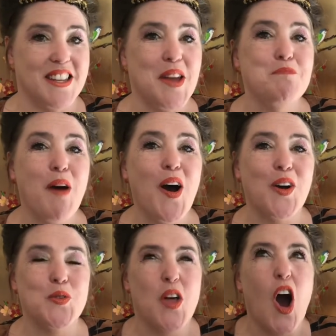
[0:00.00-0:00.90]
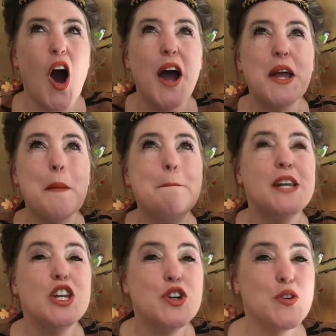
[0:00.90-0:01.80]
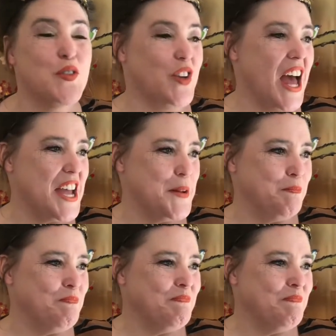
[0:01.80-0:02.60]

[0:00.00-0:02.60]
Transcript: It burned with a high blue flame.